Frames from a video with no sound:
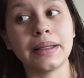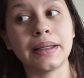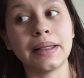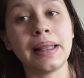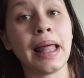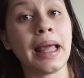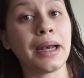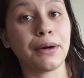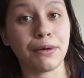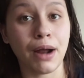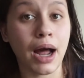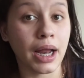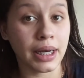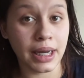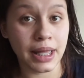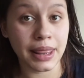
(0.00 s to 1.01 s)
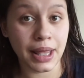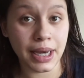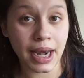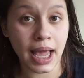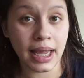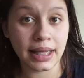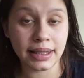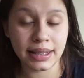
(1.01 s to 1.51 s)
later on in the
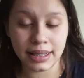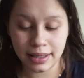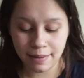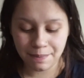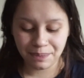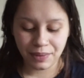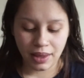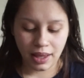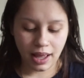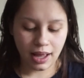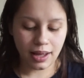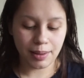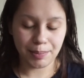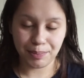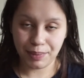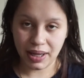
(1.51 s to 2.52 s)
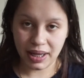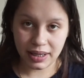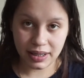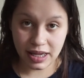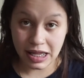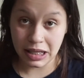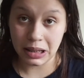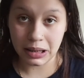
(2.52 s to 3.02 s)
night. But
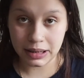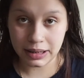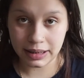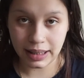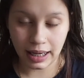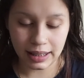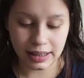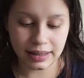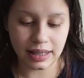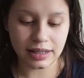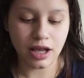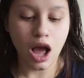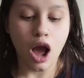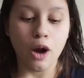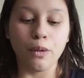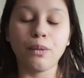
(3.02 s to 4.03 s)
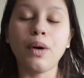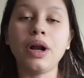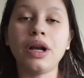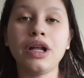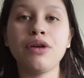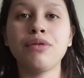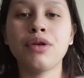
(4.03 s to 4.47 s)
it looks exactly like this. What do you